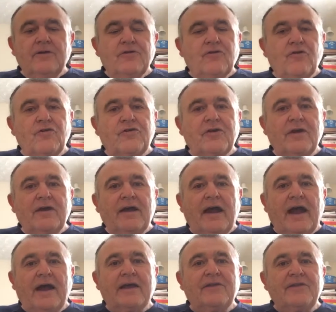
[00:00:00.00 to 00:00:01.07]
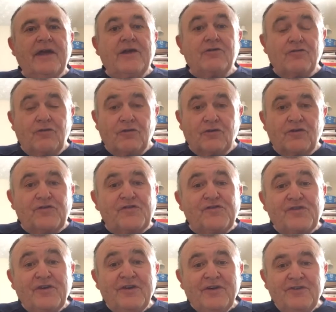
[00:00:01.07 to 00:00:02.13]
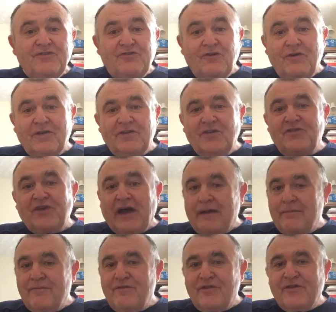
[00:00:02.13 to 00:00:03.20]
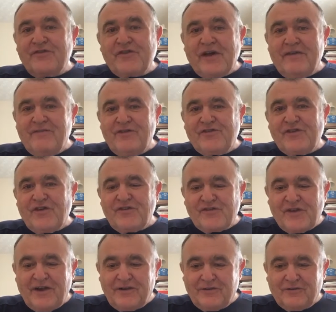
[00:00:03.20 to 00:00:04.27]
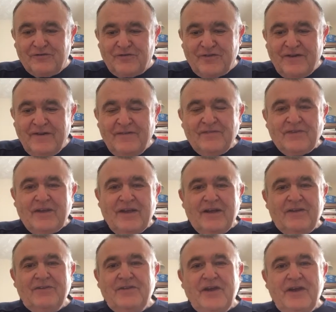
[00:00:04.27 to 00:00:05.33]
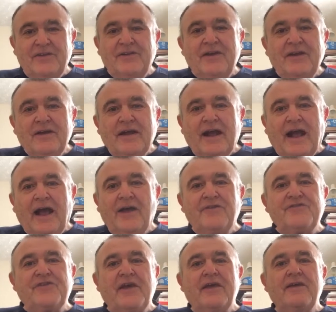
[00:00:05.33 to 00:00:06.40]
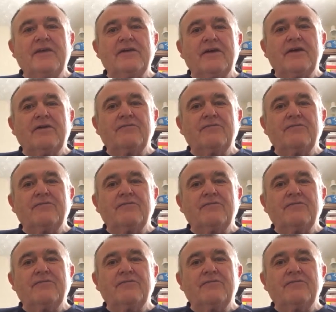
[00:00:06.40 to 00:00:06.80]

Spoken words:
could hang their crooks during the time of the service itself. And then as they